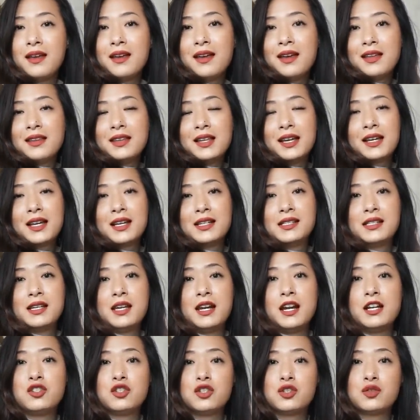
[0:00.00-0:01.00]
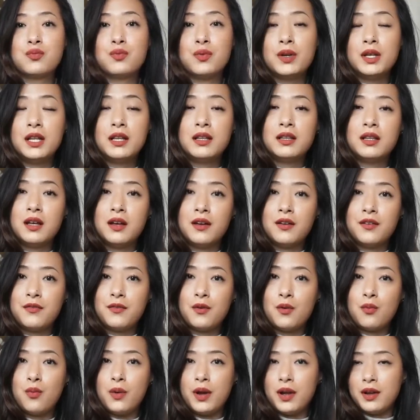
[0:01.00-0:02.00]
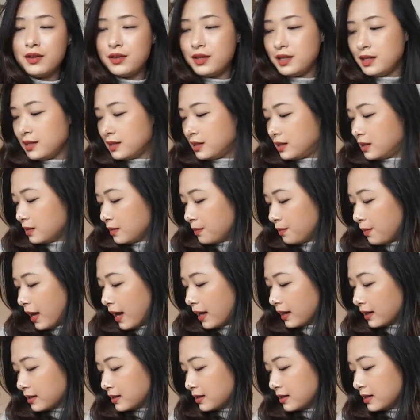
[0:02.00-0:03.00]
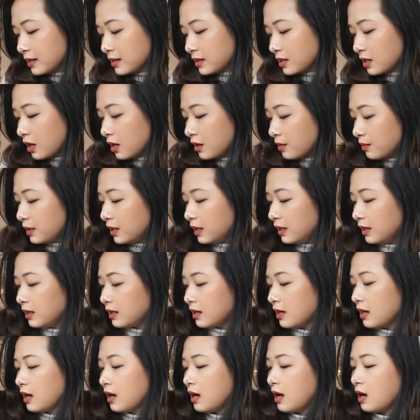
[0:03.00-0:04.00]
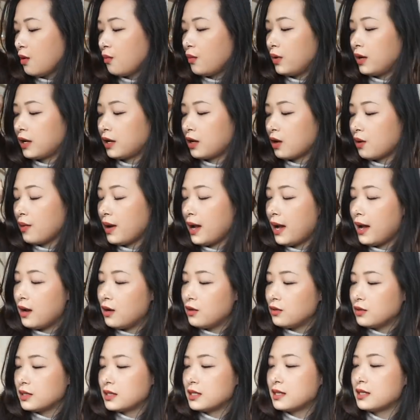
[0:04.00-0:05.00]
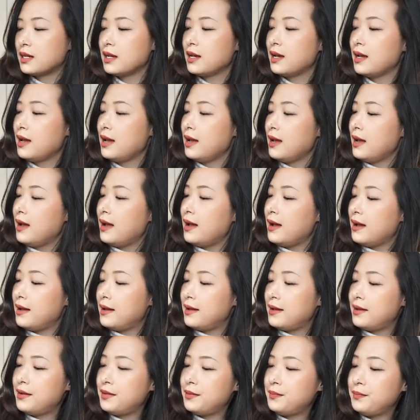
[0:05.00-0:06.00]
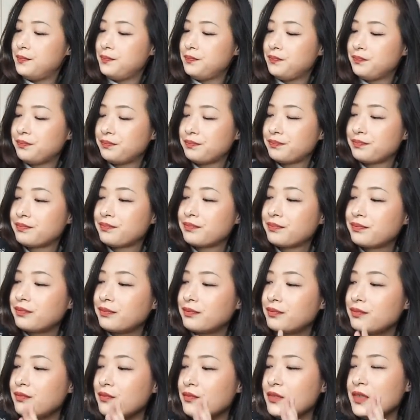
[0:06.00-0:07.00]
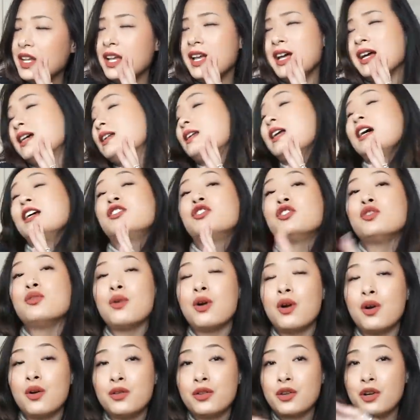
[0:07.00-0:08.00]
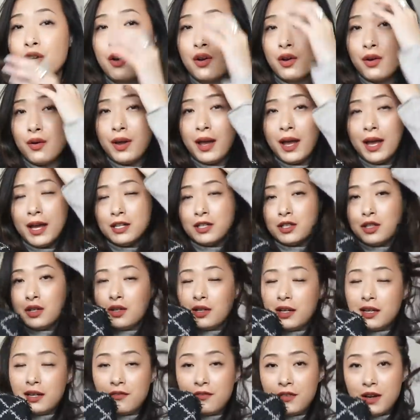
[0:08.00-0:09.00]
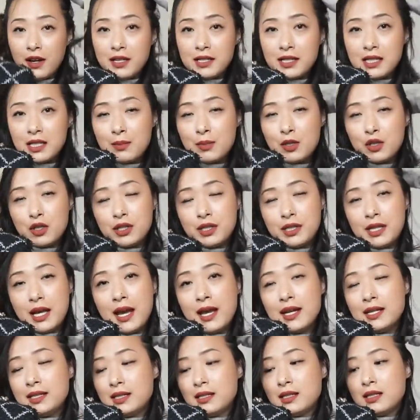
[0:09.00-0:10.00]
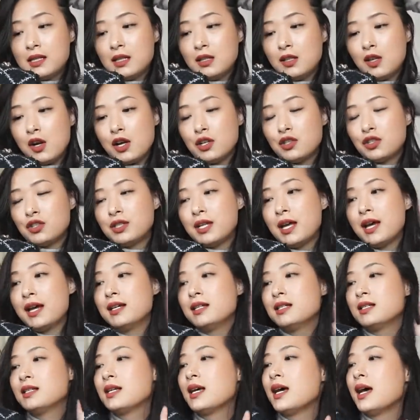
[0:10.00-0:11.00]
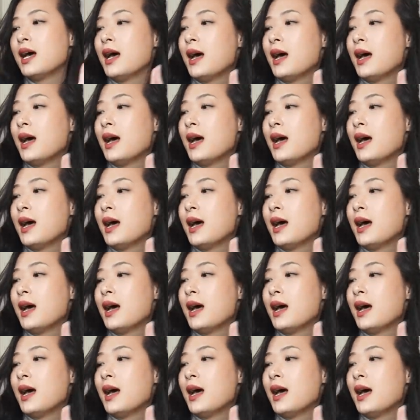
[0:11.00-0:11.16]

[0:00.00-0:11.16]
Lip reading: And like I said, I just really love where this bag sits on me when I go out. And I do own the Coco Handle in a very similar size. It's a large size.